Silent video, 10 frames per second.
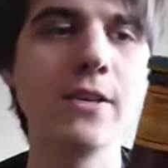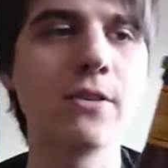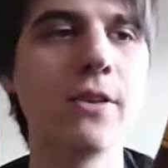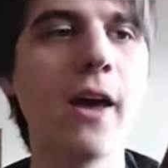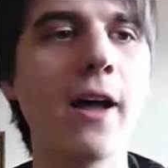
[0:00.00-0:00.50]

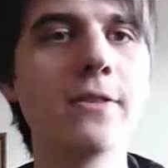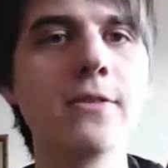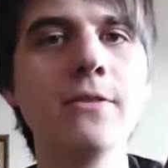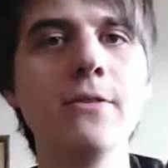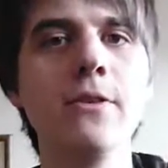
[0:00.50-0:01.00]
so they had
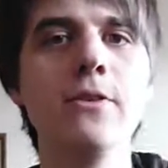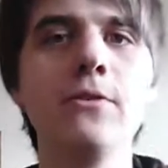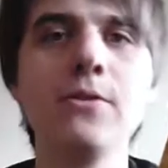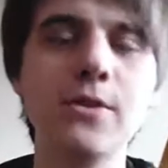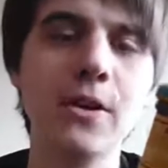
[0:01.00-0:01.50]
to
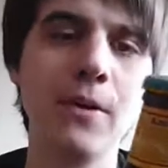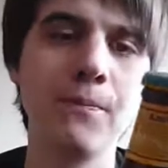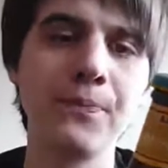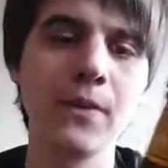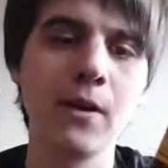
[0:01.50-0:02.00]
use
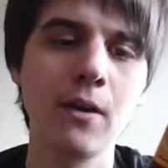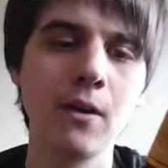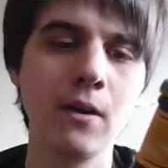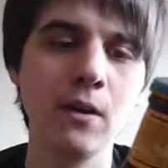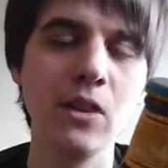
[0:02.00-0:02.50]

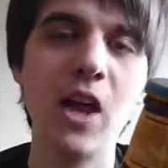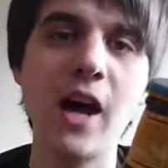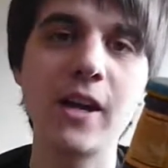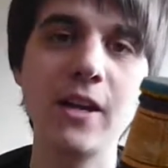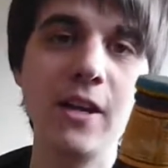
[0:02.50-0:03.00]

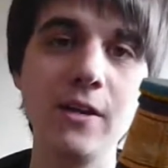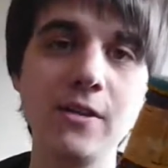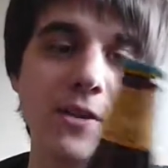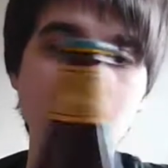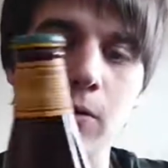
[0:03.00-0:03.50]
lager yeast,